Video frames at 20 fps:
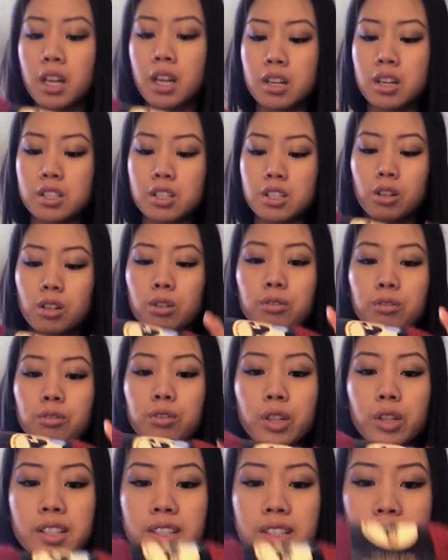So
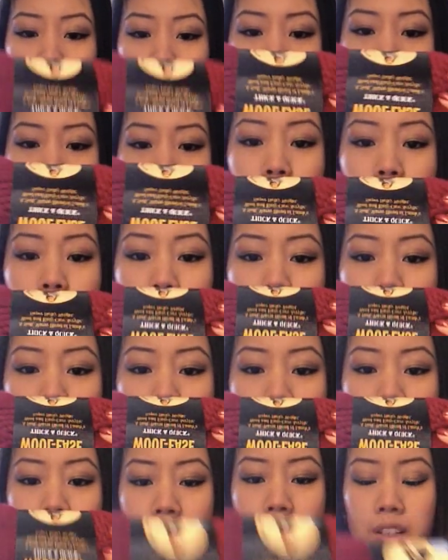for example,
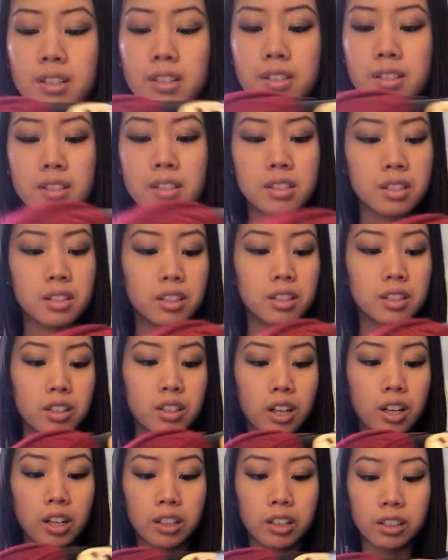for this
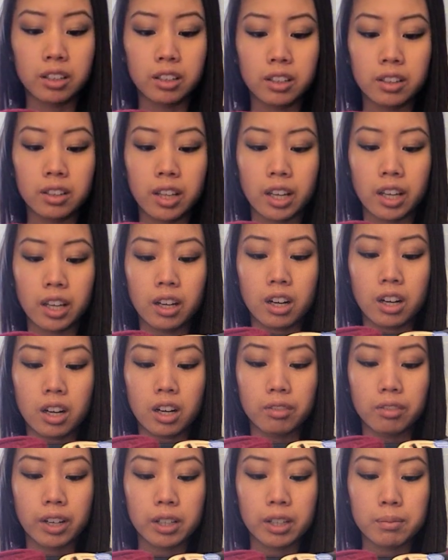yarn, they are
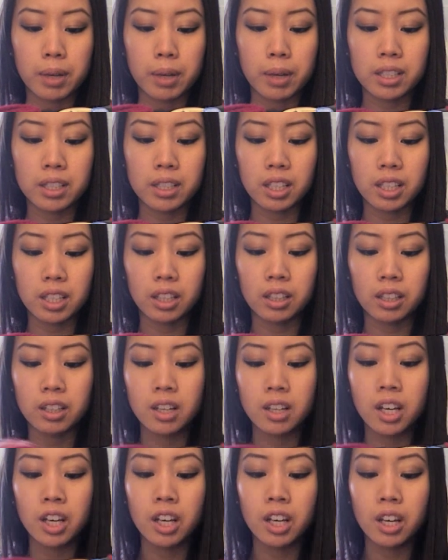recommending
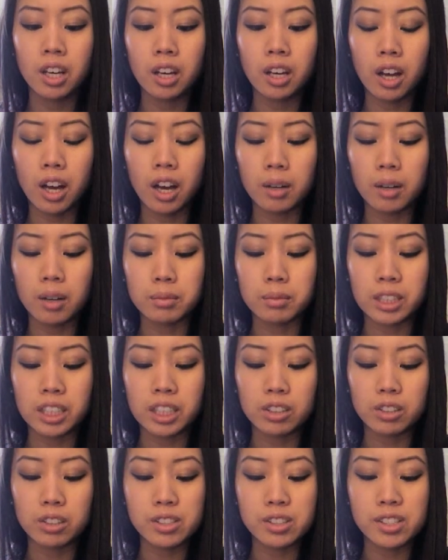
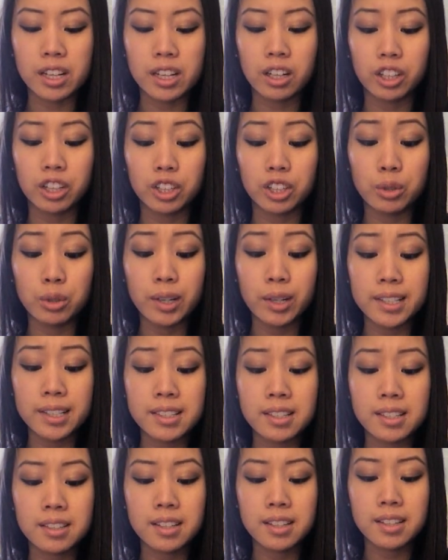needles that are
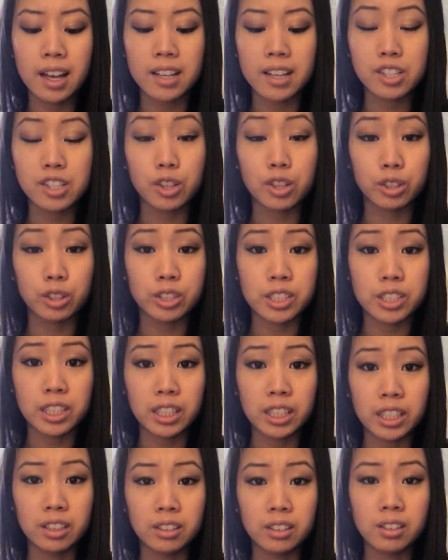US size
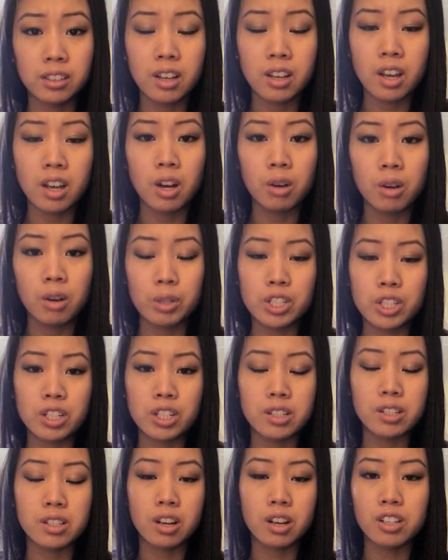13, which
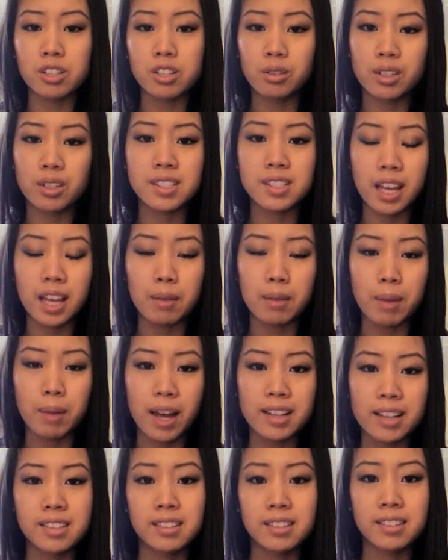is also the same
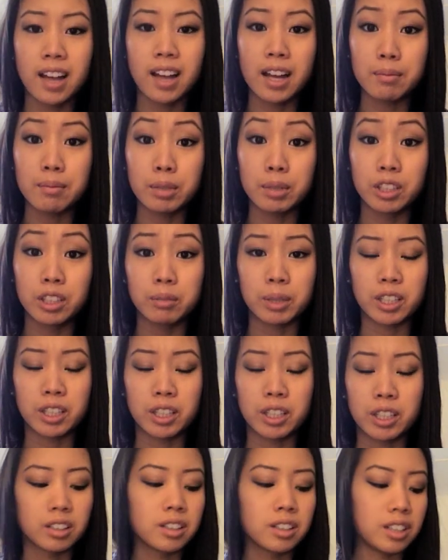as
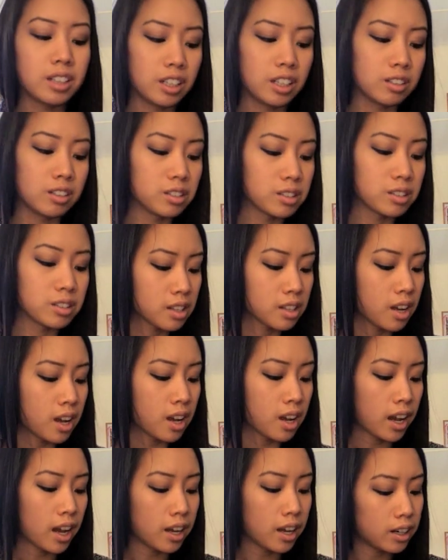9mm needles.
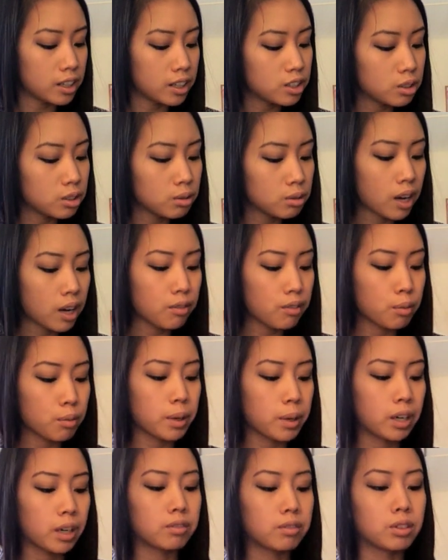And I do have a
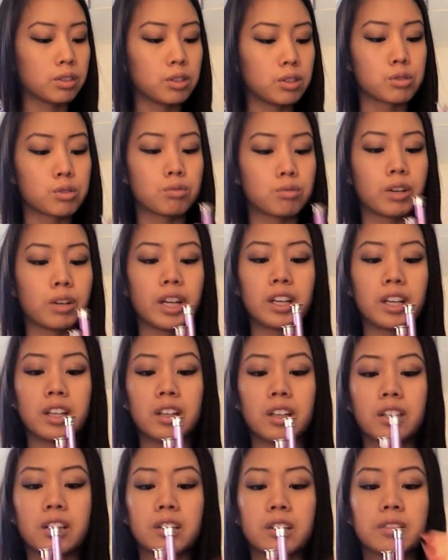pair of those right
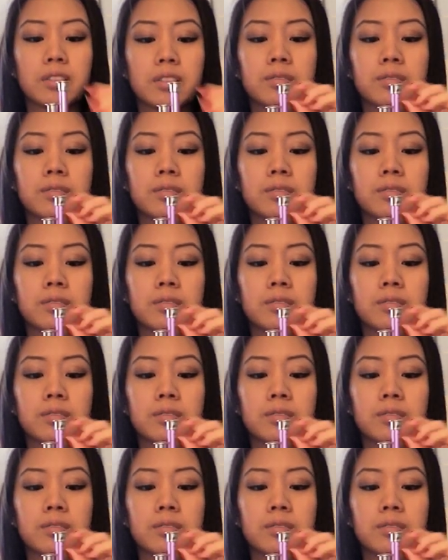here.